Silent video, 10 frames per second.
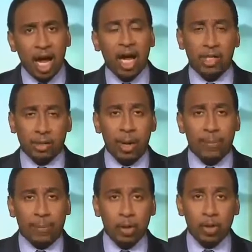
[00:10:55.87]

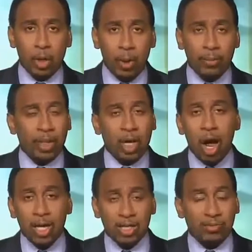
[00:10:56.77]
Andre Berto. And
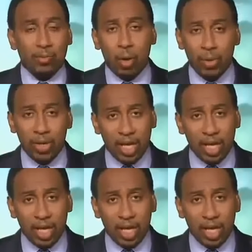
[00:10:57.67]
regardless of what